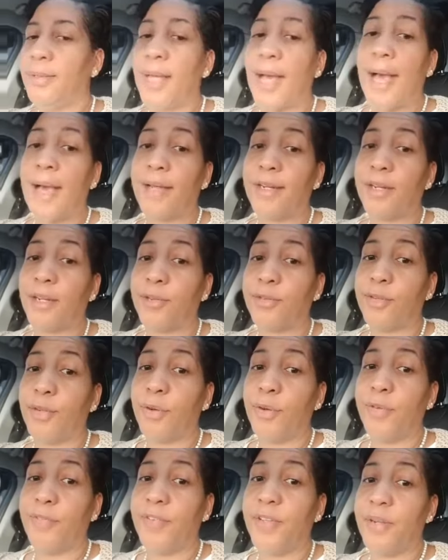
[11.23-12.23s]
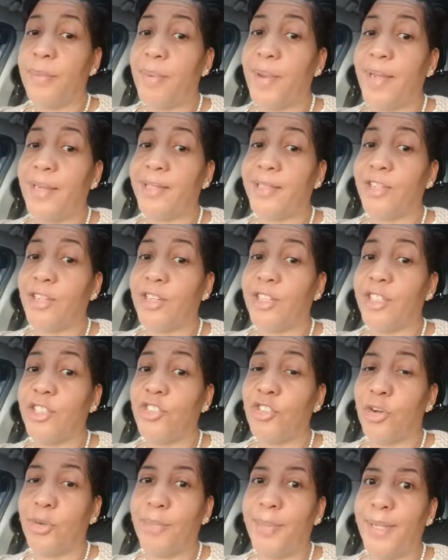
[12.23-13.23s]
I don't know if anybody's going to
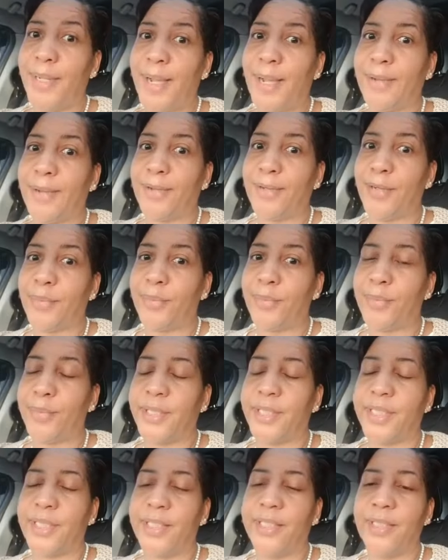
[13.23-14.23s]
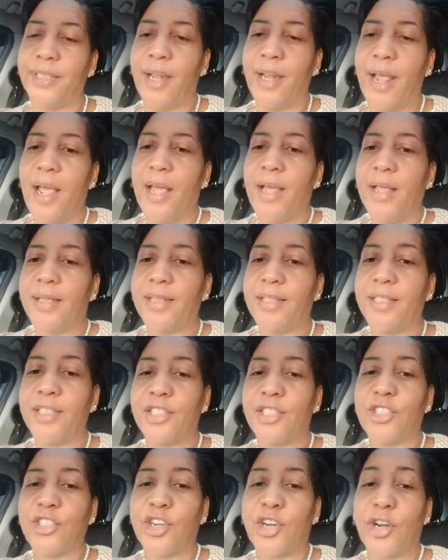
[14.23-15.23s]
join me. Y'all know the routine. This
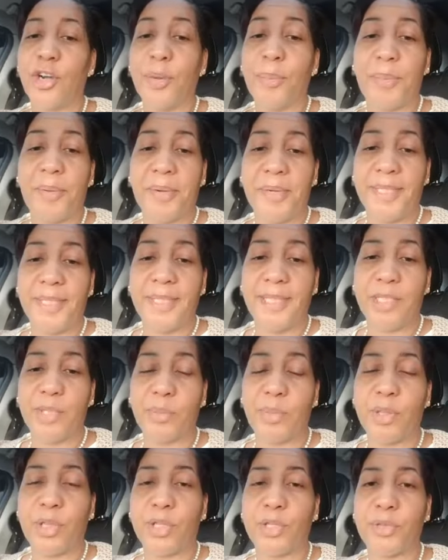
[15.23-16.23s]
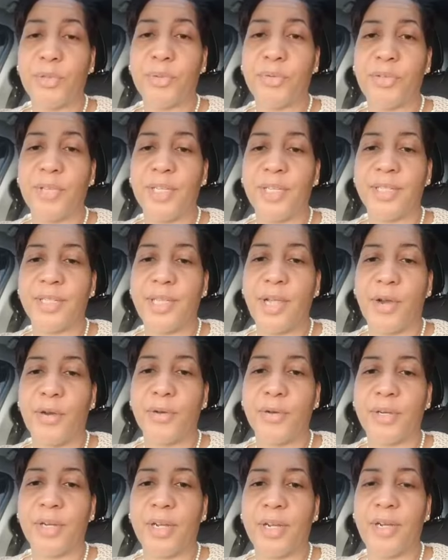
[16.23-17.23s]
is your girl, Princess, with the Truth is
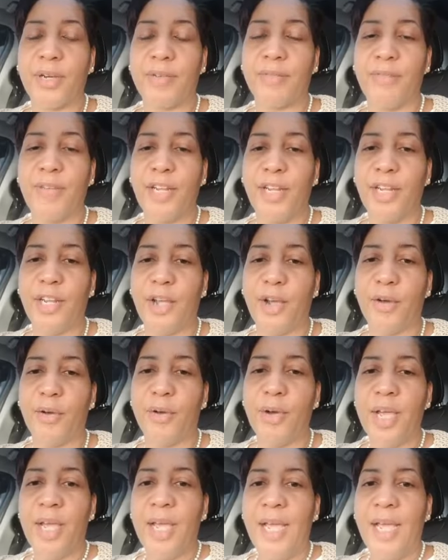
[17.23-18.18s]
Hurt um, video.